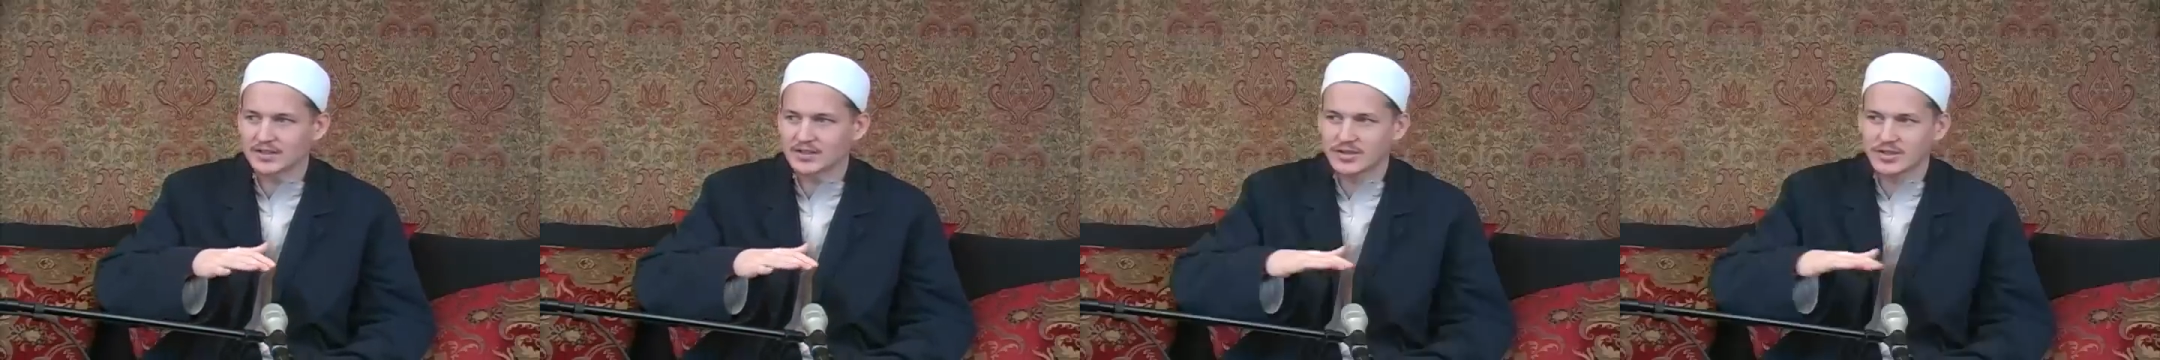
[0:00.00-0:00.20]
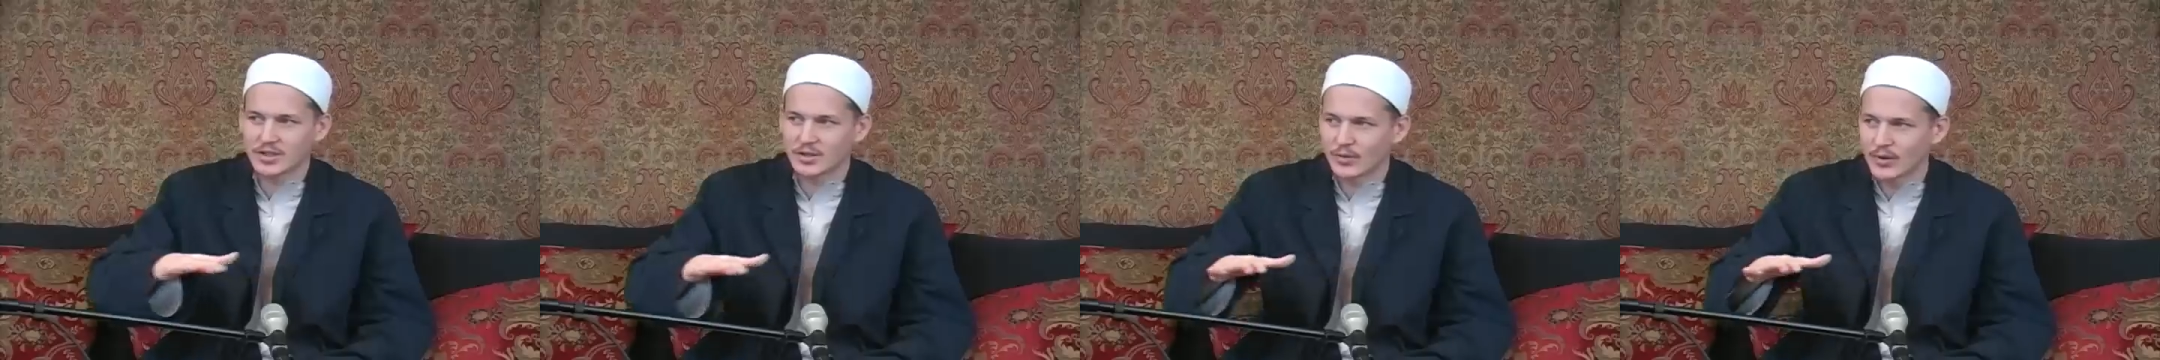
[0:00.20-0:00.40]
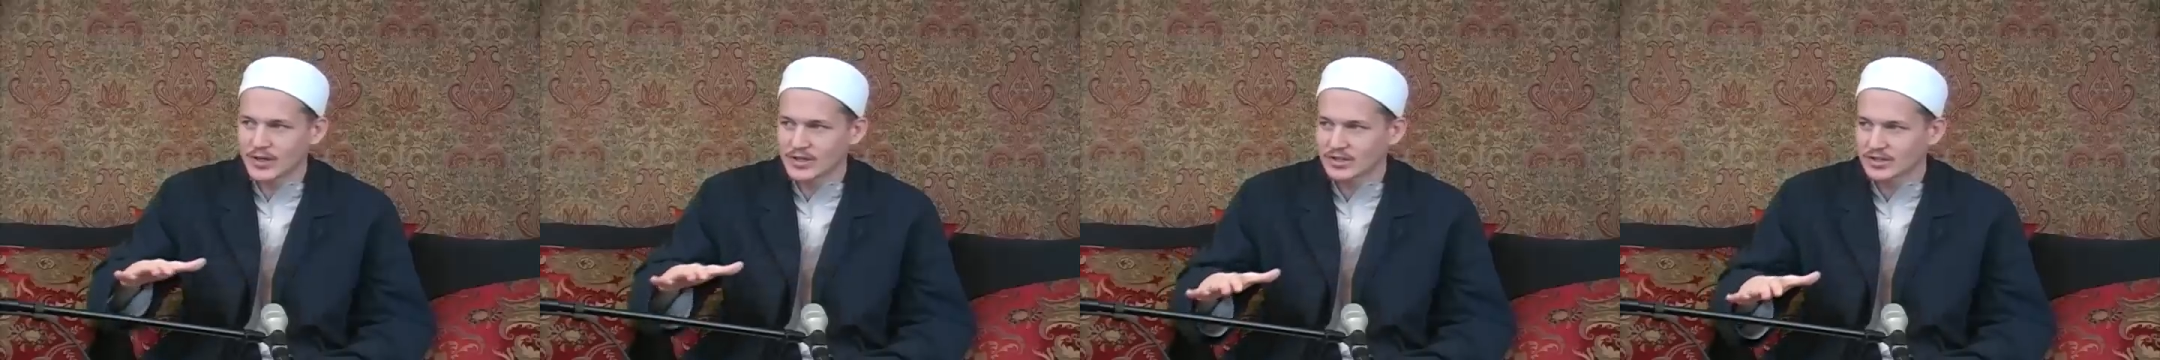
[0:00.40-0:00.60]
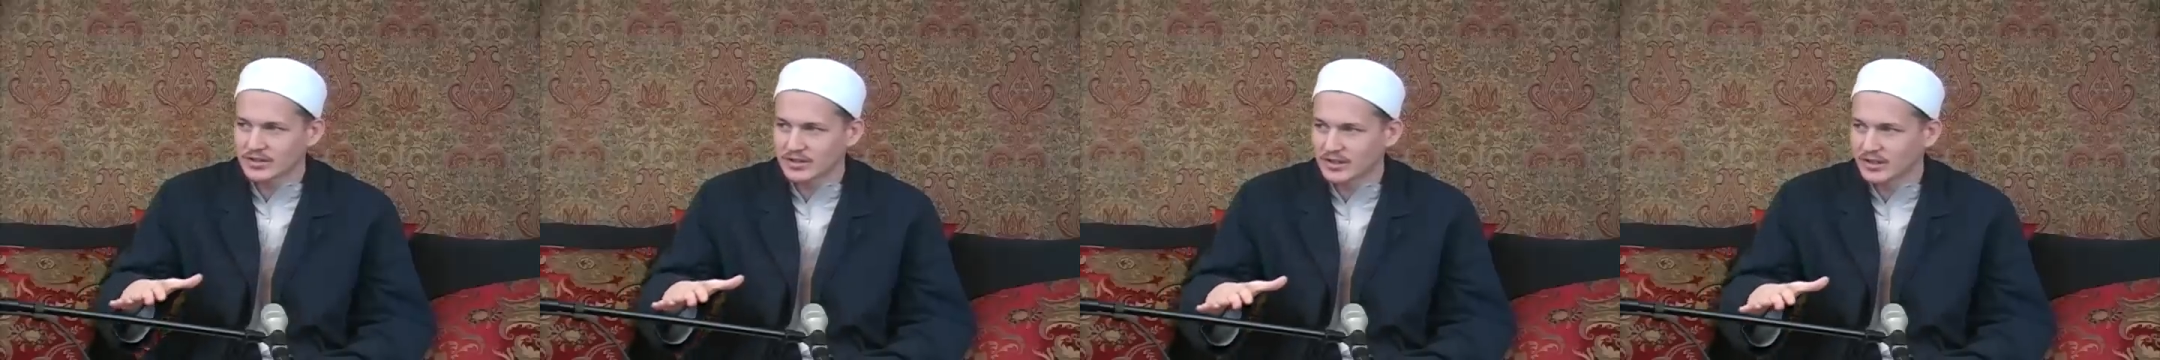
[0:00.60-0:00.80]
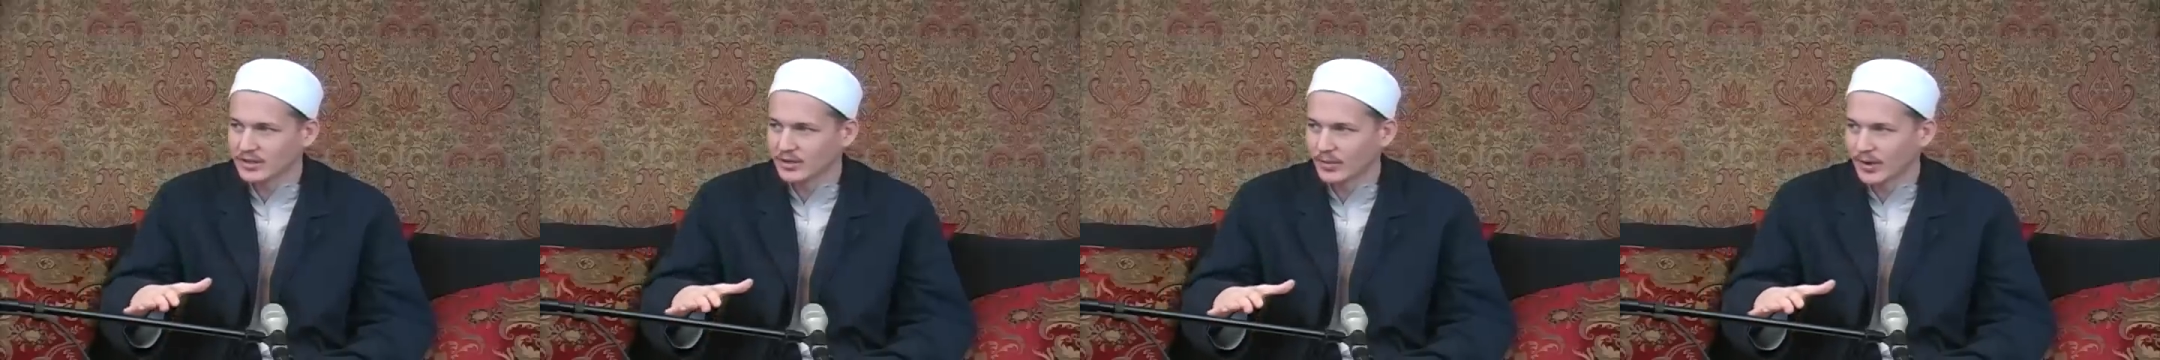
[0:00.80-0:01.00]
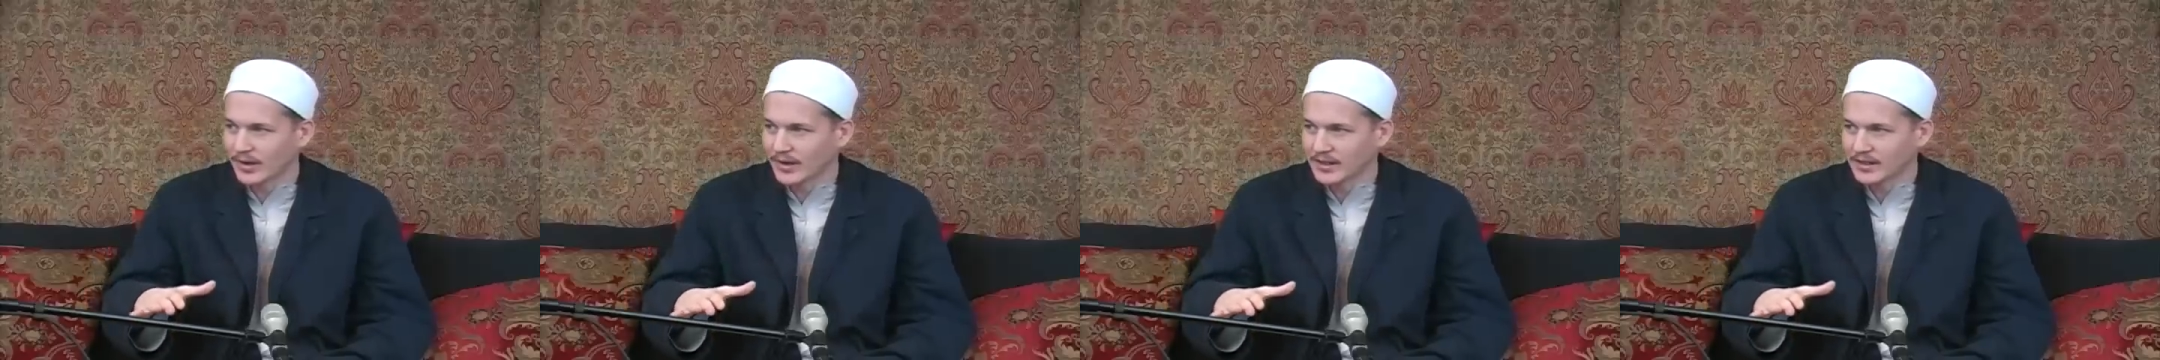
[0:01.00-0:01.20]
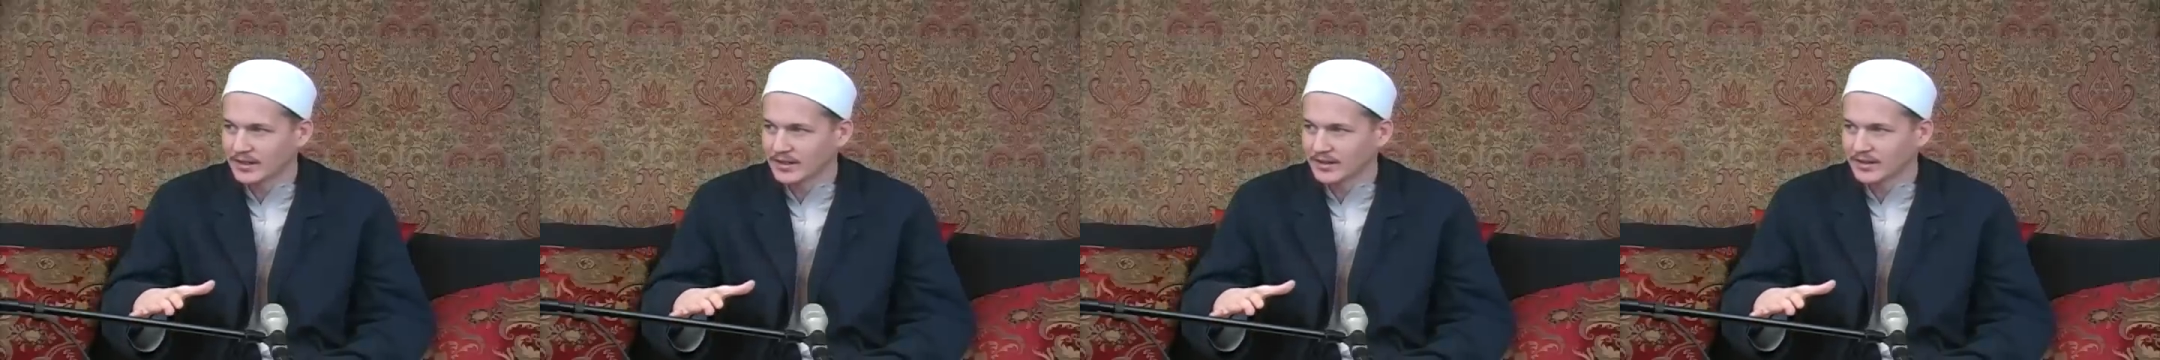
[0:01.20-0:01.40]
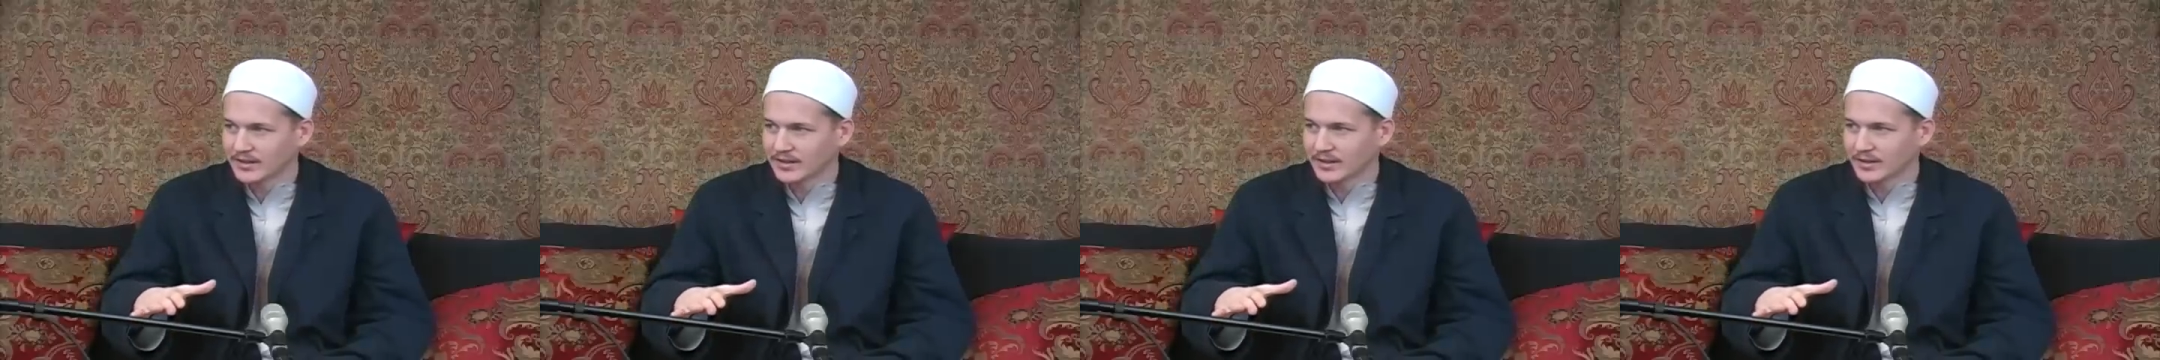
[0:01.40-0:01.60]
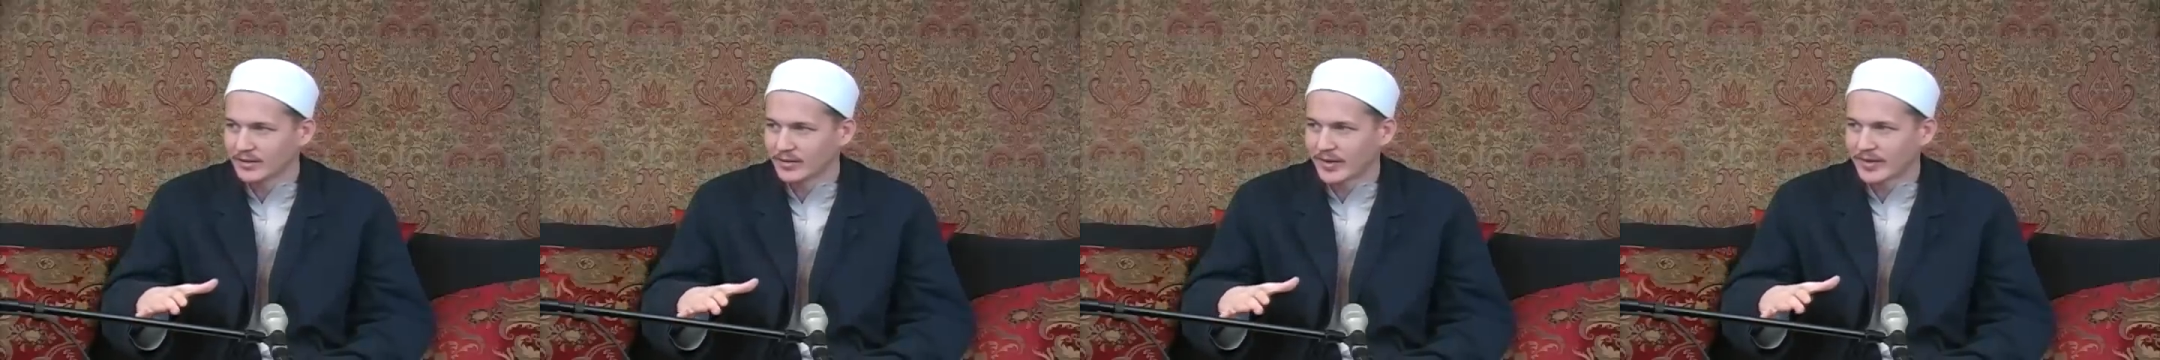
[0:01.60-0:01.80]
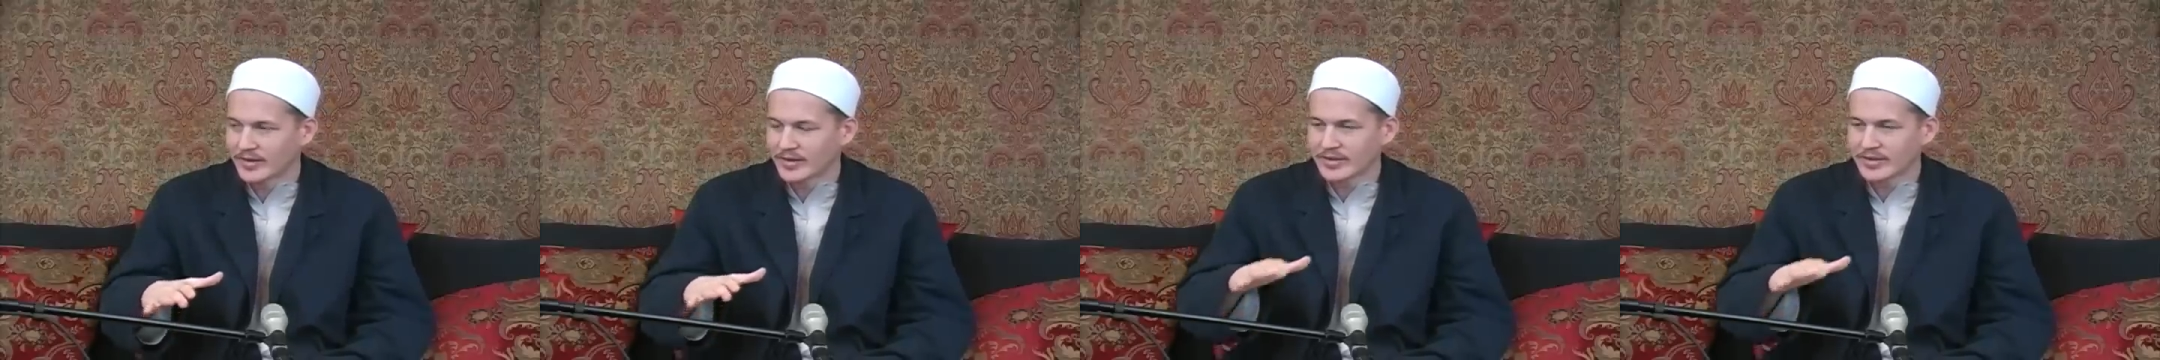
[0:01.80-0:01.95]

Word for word: situation anyway, right?